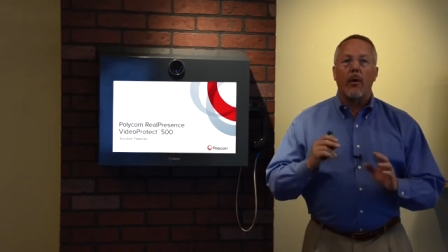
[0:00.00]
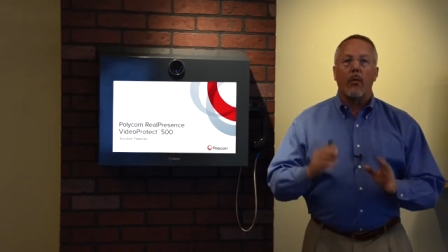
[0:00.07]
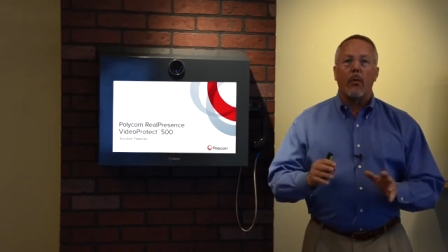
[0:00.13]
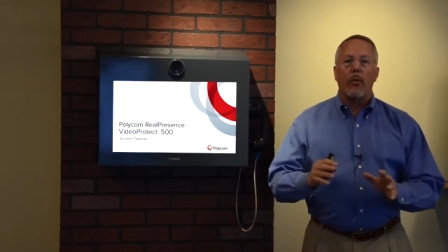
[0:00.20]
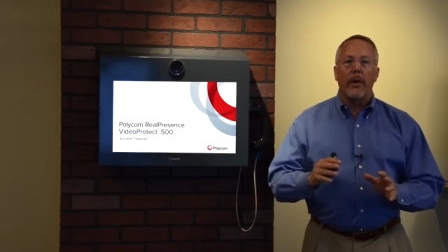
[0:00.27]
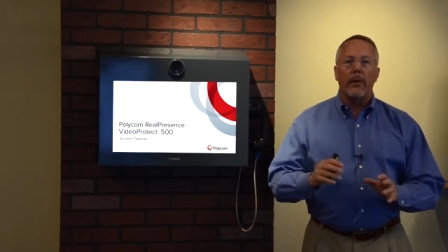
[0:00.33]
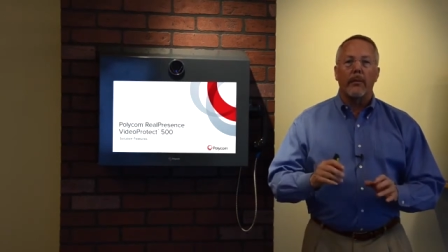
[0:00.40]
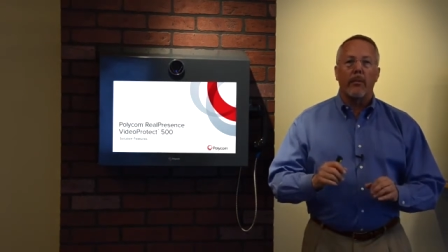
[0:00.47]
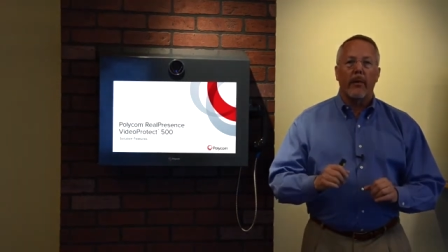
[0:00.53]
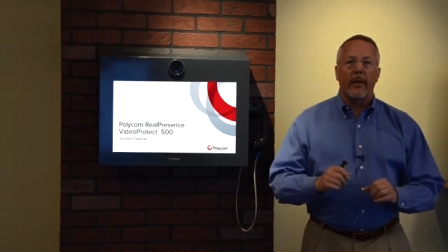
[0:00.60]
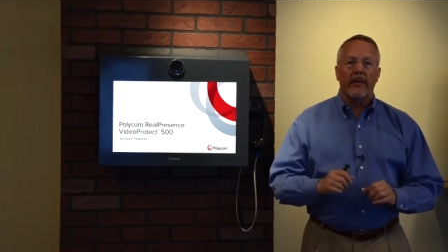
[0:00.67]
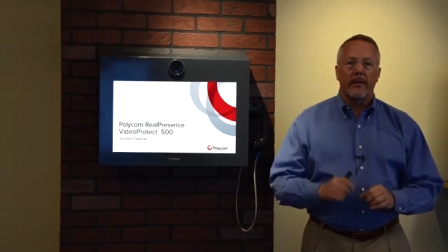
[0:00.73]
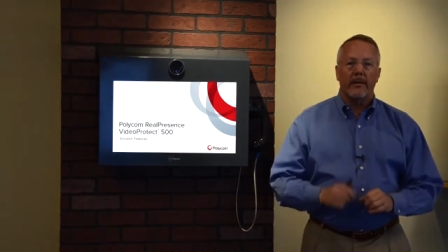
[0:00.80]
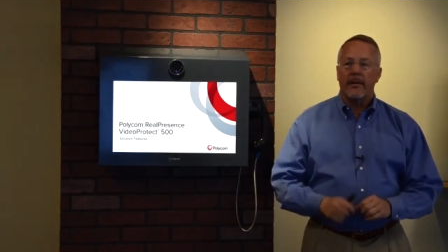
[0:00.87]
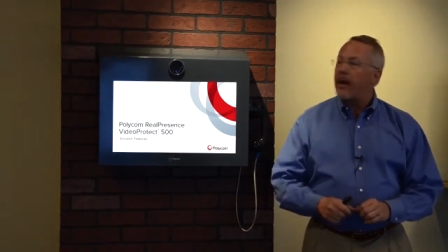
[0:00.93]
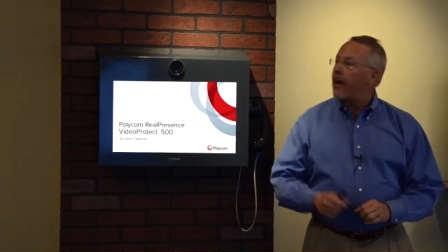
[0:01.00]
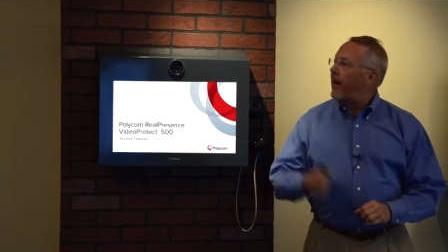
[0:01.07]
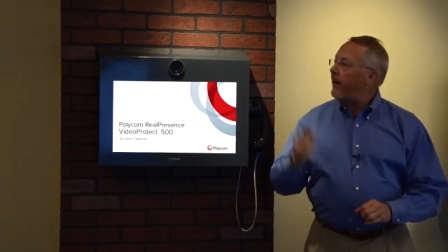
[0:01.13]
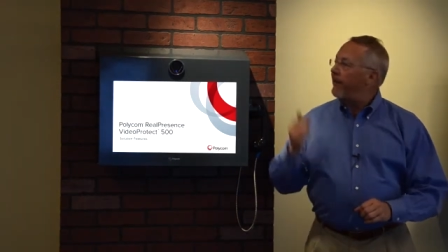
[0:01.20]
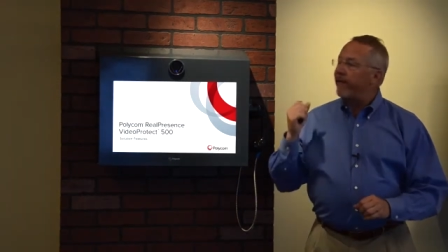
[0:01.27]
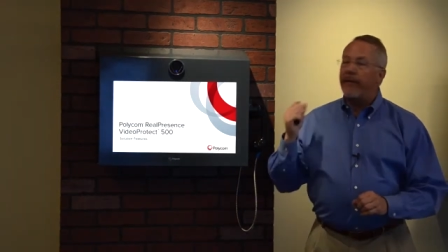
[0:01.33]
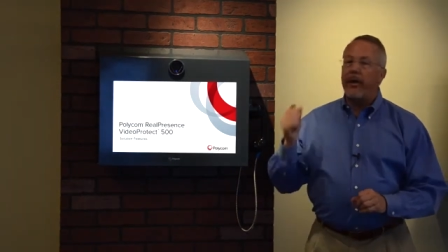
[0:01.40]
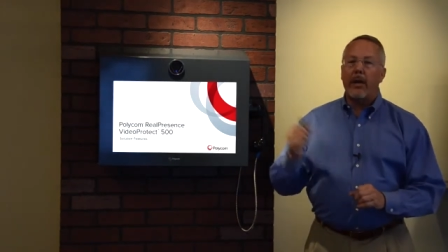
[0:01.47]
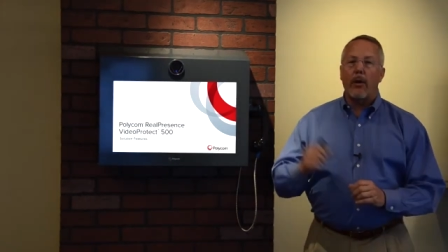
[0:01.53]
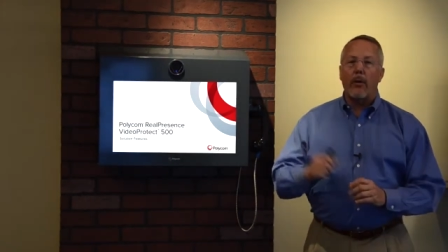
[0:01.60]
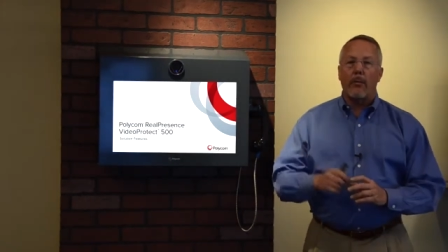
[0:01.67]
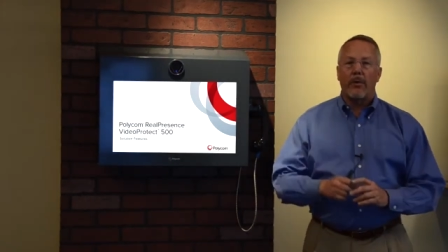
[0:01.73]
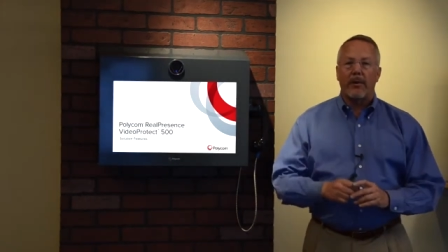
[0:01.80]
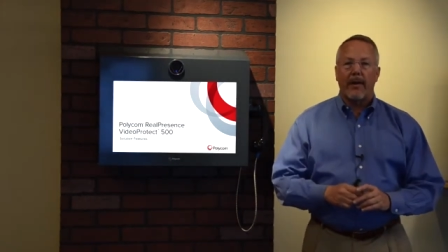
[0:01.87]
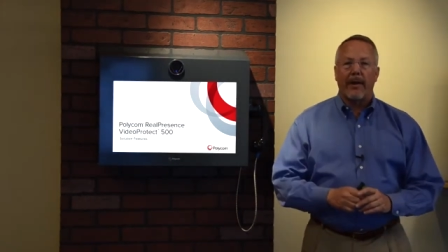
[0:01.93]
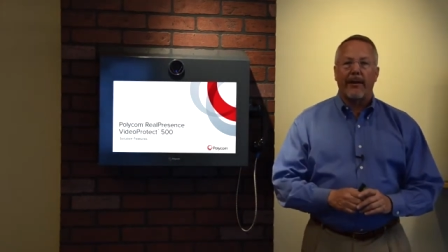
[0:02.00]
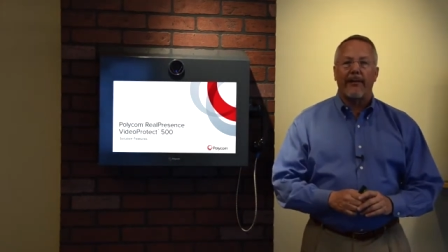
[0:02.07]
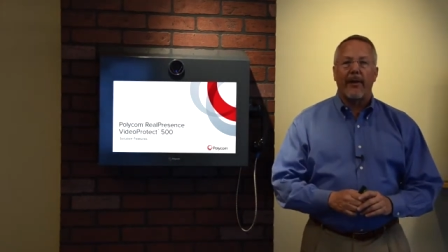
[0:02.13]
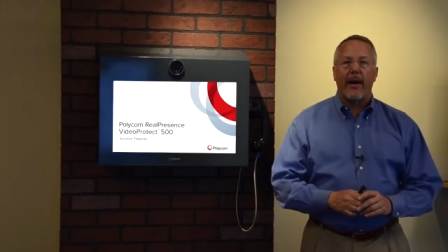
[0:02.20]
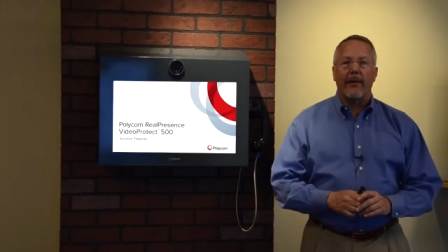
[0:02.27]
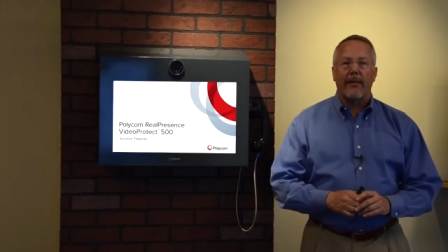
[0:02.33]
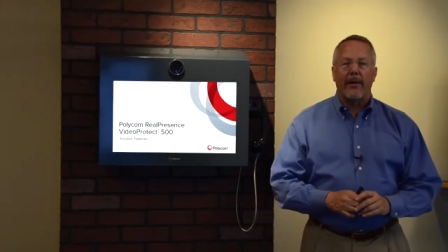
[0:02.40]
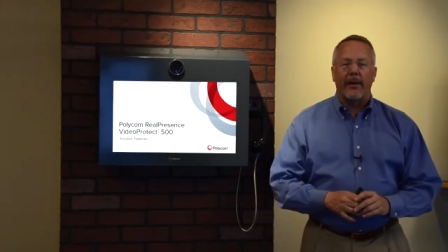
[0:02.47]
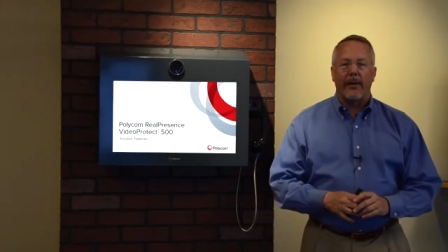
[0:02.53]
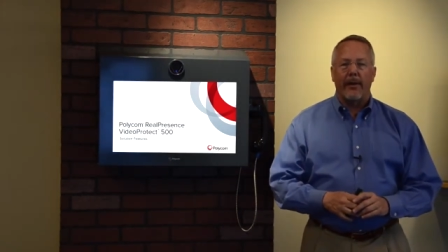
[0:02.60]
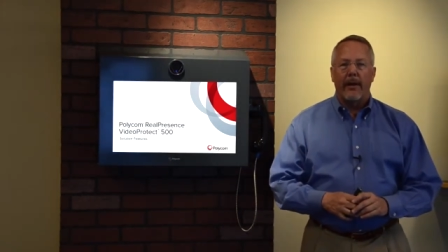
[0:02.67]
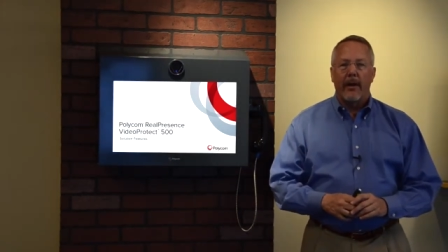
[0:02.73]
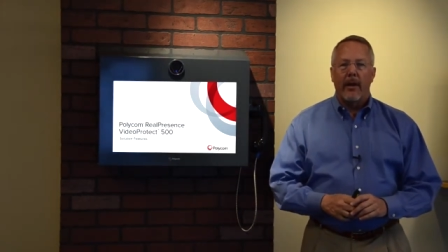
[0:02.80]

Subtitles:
RealPresence VideoProtect 500.